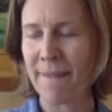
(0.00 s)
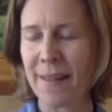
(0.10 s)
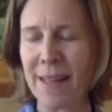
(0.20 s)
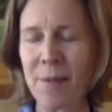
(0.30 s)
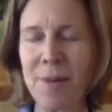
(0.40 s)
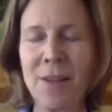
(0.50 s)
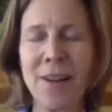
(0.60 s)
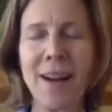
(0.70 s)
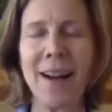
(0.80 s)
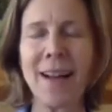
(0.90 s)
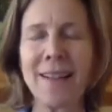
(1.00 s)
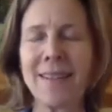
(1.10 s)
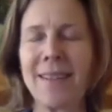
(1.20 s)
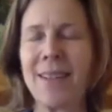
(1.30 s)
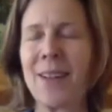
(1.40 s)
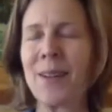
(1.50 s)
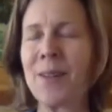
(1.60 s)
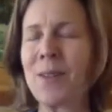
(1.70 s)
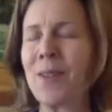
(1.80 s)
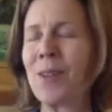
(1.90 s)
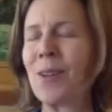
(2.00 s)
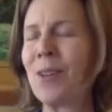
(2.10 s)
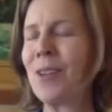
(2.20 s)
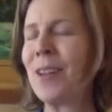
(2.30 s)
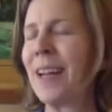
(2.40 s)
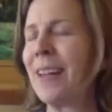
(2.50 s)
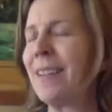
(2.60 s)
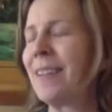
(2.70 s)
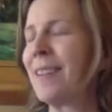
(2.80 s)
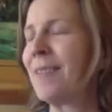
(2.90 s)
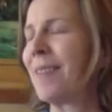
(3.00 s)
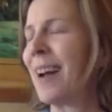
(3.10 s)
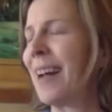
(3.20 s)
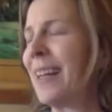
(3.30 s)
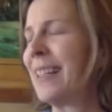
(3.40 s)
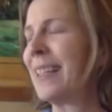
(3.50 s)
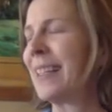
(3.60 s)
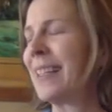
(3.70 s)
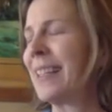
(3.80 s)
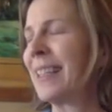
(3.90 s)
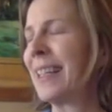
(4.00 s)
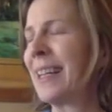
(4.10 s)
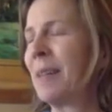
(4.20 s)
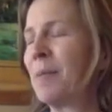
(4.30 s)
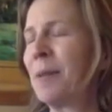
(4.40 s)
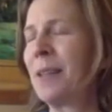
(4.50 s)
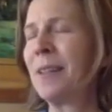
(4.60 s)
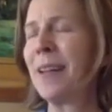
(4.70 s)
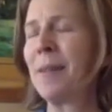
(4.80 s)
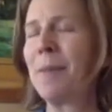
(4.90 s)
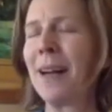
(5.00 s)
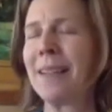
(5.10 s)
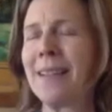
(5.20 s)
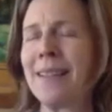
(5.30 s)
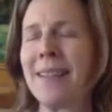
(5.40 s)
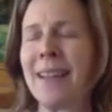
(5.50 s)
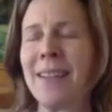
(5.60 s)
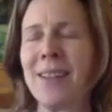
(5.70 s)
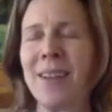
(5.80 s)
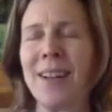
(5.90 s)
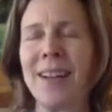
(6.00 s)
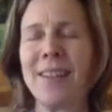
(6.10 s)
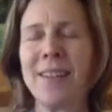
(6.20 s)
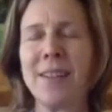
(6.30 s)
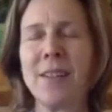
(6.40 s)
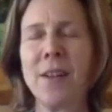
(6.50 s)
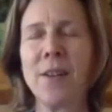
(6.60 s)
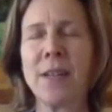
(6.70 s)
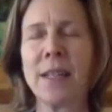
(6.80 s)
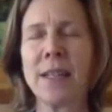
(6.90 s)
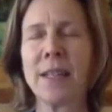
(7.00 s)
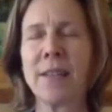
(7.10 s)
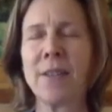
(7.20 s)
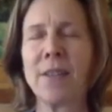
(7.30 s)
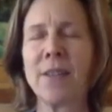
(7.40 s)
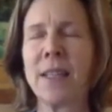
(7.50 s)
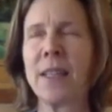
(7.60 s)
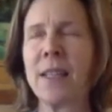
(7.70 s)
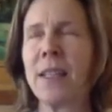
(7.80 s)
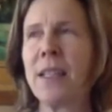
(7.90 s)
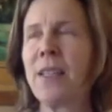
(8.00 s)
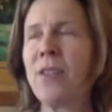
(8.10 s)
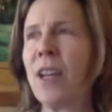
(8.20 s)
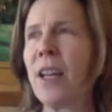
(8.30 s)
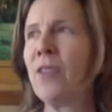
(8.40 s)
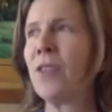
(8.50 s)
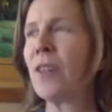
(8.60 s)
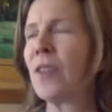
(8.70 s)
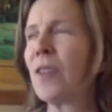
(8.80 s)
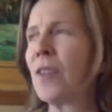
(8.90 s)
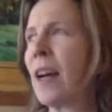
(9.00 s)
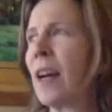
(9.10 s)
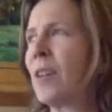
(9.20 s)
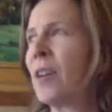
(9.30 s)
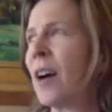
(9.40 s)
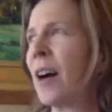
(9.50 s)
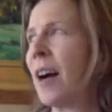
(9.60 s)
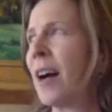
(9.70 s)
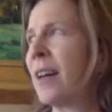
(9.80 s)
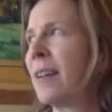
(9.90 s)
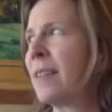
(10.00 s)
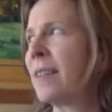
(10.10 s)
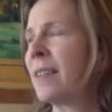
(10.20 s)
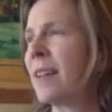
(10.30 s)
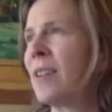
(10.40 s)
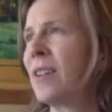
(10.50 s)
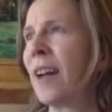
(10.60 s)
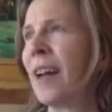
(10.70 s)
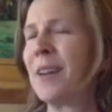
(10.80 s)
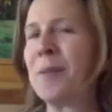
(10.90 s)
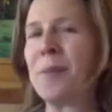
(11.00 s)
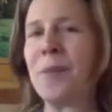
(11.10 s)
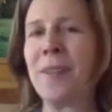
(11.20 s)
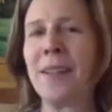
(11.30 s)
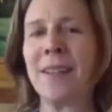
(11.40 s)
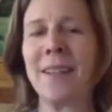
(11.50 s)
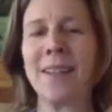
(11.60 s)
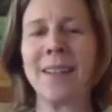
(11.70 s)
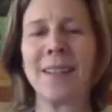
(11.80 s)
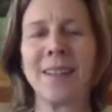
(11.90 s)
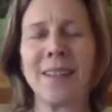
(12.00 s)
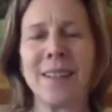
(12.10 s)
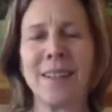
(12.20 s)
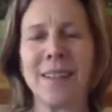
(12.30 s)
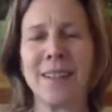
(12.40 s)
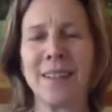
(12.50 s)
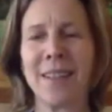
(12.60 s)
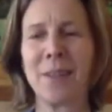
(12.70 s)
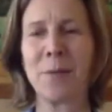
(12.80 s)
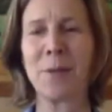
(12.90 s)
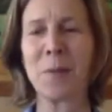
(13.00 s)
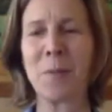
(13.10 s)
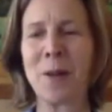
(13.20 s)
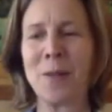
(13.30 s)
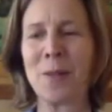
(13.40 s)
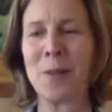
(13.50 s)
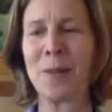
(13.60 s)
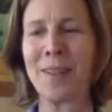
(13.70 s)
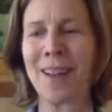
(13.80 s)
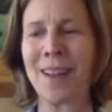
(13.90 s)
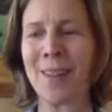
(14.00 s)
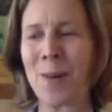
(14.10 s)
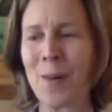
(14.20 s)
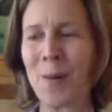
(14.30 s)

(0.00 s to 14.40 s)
Now with your eyes closed, turn your head to the right and bring your head back to center, and just notice if there's any changes in how your eyes and your head are moving in response to each other.